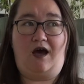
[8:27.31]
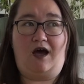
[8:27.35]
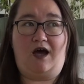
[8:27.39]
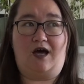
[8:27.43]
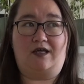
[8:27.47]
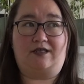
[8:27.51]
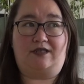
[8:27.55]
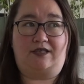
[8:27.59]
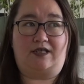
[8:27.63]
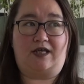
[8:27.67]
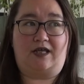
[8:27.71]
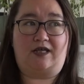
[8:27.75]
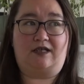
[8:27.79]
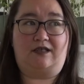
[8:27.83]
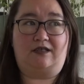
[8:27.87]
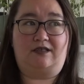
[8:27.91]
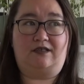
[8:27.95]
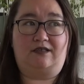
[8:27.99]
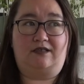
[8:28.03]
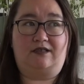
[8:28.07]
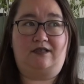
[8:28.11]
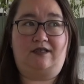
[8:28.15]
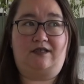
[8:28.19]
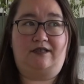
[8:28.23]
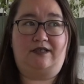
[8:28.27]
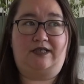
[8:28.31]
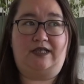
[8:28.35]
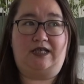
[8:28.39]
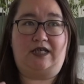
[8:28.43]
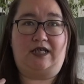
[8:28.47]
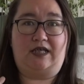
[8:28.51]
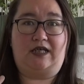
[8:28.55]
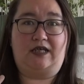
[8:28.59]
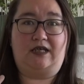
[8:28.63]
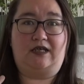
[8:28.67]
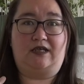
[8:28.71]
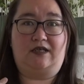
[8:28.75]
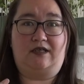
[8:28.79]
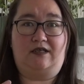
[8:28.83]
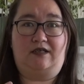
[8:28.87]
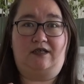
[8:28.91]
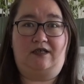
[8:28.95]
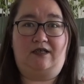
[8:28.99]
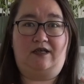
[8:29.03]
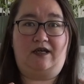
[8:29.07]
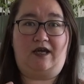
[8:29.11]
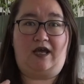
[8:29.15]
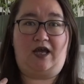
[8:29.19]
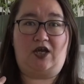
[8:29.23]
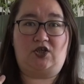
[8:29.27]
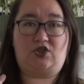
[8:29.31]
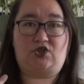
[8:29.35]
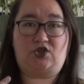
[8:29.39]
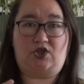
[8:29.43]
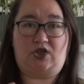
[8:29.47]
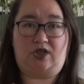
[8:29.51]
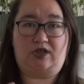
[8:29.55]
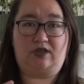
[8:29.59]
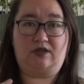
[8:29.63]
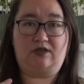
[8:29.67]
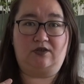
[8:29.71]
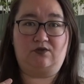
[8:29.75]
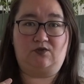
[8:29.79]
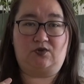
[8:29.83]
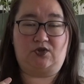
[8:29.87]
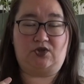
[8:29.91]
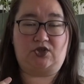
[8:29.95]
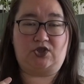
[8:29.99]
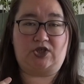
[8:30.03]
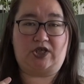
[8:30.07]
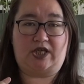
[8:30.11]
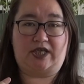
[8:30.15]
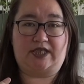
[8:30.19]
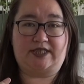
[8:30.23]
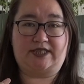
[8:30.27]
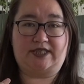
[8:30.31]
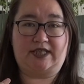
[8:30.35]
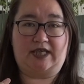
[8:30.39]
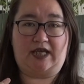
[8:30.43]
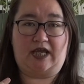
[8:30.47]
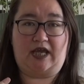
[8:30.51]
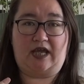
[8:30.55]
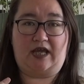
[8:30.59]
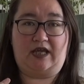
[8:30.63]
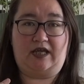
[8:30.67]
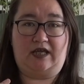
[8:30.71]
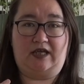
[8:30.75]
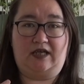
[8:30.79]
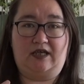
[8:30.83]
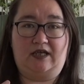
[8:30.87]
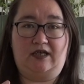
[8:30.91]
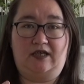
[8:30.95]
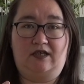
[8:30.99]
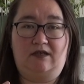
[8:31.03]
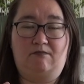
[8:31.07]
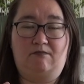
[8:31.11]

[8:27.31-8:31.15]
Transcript: and then the edging, which is a